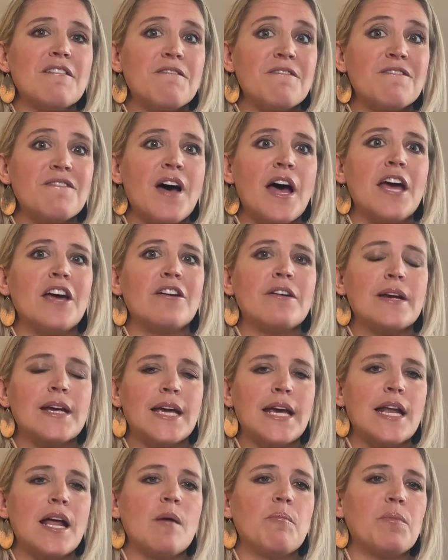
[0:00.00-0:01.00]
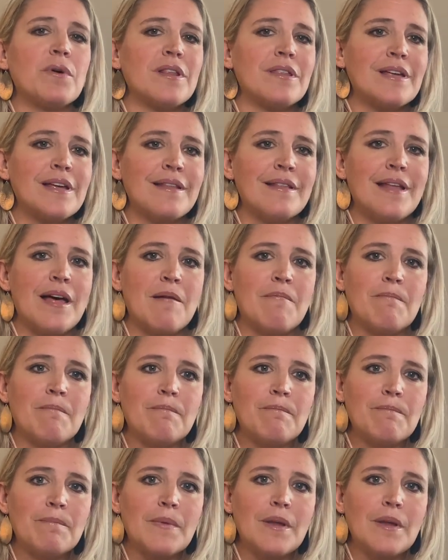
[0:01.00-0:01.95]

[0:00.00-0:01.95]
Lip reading: firing it up within them.